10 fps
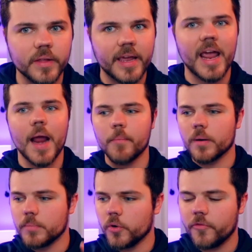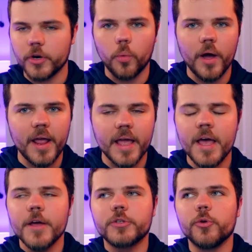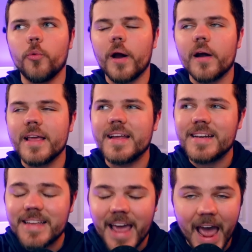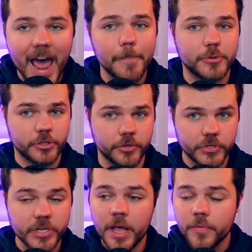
the camera move in a way to where it captures